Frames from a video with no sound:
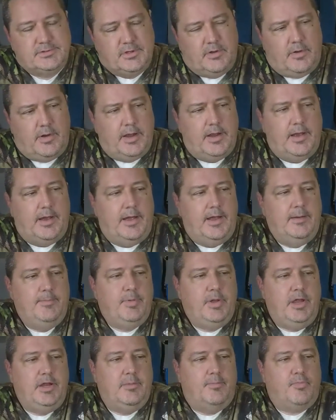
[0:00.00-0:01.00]
So I
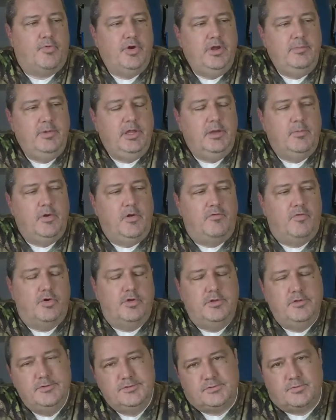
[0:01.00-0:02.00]
paid a premium over
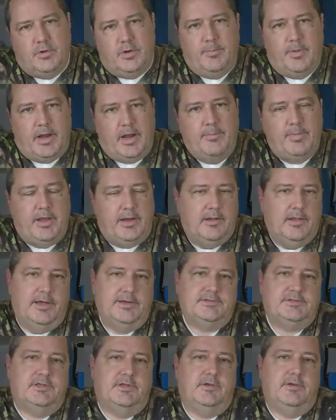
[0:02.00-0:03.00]
a used one, but I paid
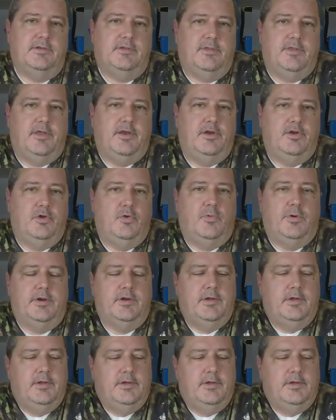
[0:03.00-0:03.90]
less than a new one.